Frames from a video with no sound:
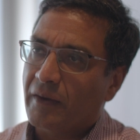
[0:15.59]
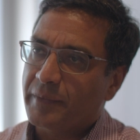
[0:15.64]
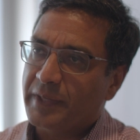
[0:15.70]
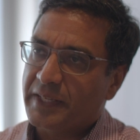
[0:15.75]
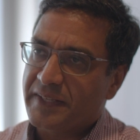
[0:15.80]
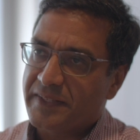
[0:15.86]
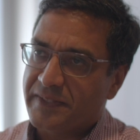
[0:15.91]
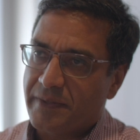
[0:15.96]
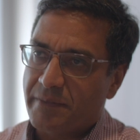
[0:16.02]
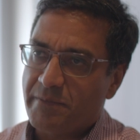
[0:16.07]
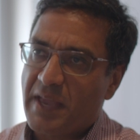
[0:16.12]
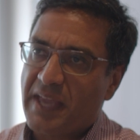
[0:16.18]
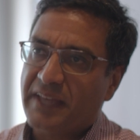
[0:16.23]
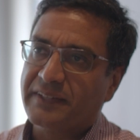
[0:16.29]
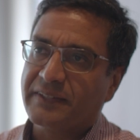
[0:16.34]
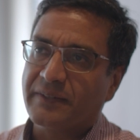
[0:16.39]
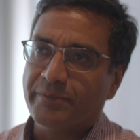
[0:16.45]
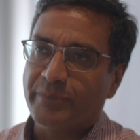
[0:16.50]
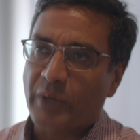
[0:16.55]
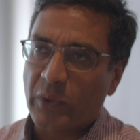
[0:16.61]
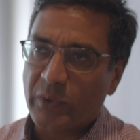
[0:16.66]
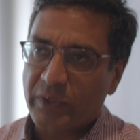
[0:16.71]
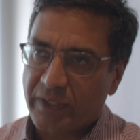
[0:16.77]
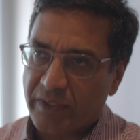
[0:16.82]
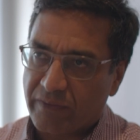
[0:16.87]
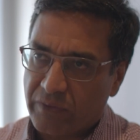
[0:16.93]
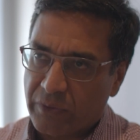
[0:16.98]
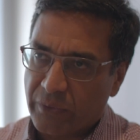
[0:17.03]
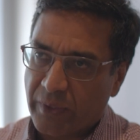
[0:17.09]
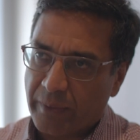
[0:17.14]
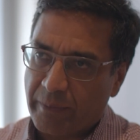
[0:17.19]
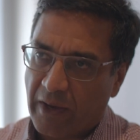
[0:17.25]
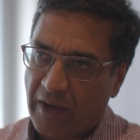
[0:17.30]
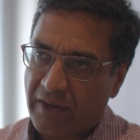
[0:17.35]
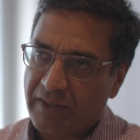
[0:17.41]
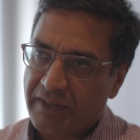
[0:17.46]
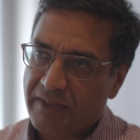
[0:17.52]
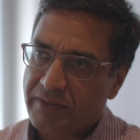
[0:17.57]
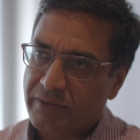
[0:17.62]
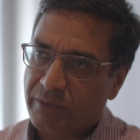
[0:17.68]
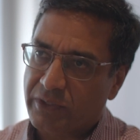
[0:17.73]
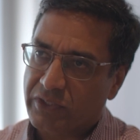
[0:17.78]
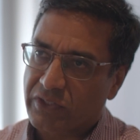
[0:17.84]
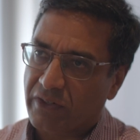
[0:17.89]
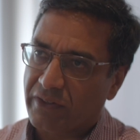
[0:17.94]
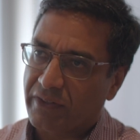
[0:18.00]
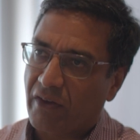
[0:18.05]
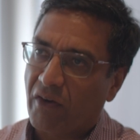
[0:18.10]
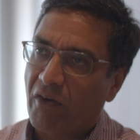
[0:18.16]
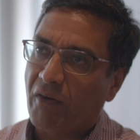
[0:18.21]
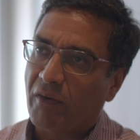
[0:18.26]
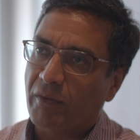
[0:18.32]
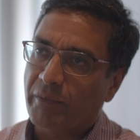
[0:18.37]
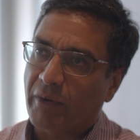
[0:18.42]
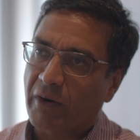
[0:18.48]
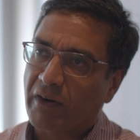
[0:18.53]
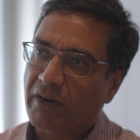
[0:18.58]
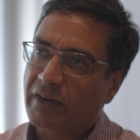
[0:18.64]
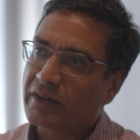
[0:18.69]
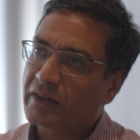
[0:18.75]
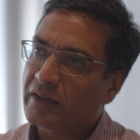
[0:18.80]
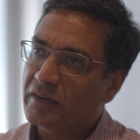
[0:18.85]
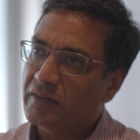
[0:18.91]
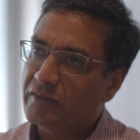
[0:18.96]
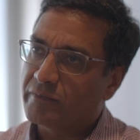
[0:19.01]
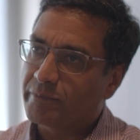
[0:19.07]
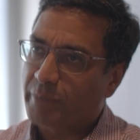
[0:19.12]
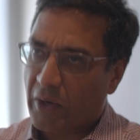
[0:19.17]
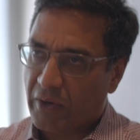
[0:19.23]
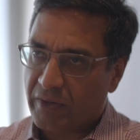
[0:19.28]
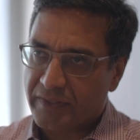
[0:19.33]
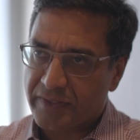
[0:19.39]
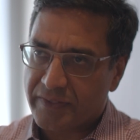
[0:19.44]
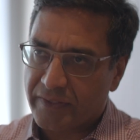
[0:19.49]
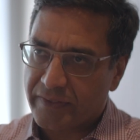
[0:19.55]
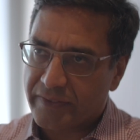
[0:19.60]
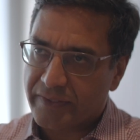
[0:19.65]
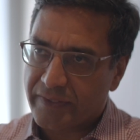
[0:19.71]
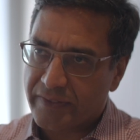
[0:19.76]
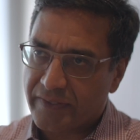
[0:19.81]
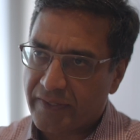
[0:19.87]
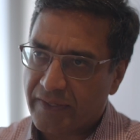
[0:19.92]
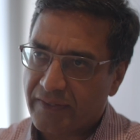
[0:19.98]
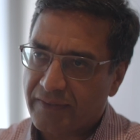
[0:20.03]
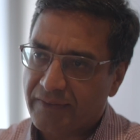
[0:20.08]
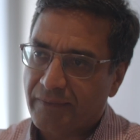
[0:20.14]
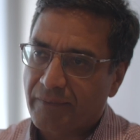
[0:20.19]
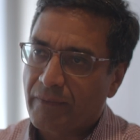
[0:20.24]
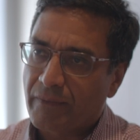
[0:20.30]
It is the main component of Lewy bodies, which are the hallmark of Parkinson's disease.